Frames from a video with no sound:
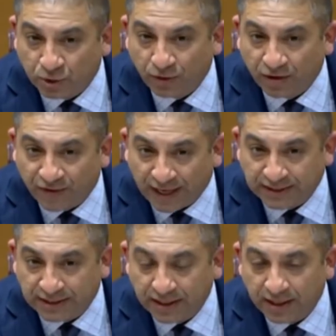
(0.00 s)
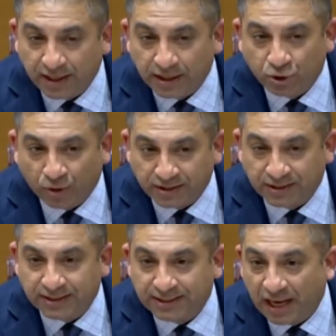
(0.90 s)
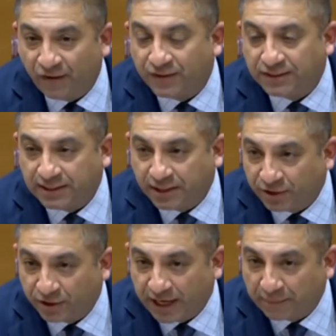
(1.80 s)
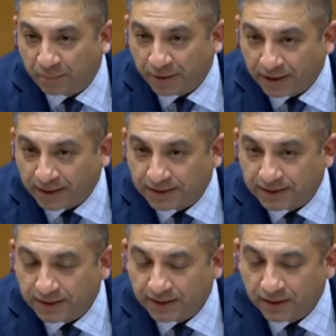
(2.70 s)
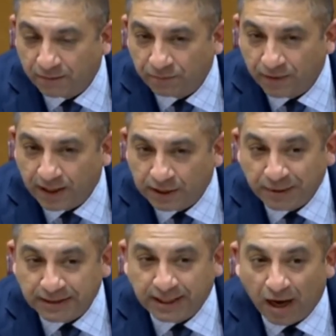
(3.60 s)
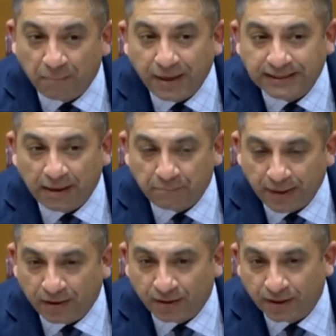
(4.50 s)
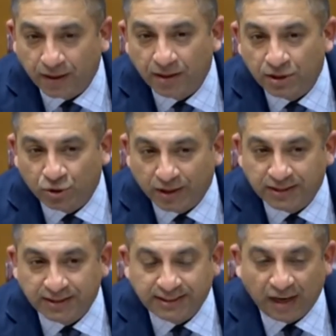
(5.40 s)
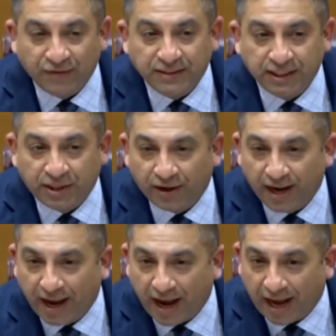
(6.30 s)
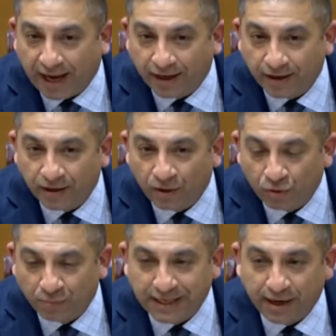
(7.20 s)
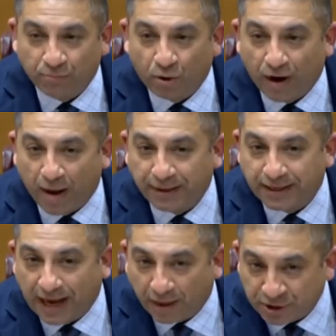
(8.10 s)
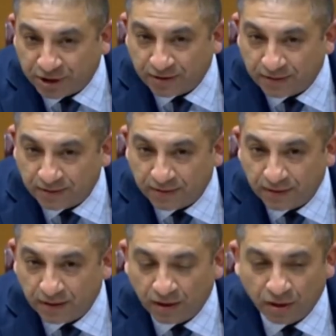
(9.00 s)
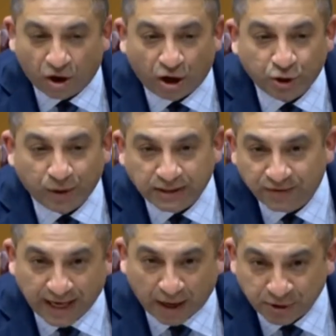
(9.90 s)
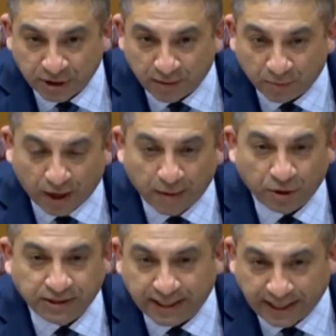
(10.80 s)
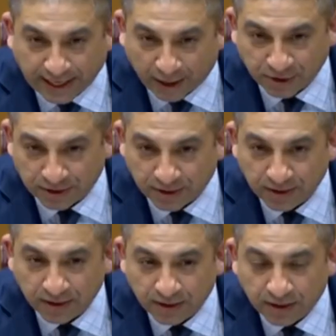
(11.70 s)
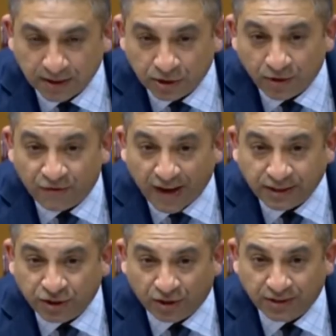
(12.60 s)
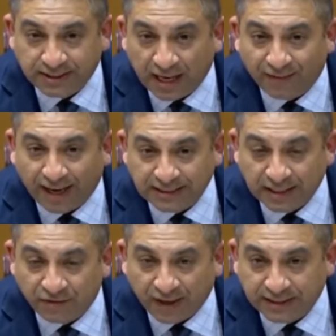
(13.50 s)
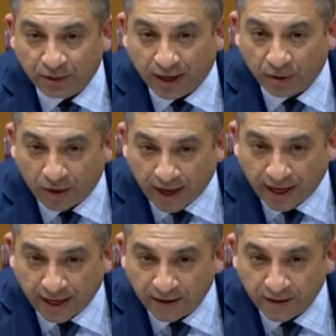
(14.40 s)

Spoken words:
will invest in trusted, safe, and secure capabilities. It's because companies that build trusted, safe, and secure AI will obtain more rapid adoption, larger rates of adoption, and more sticky adoption. So investors are incentivized to invest the right way,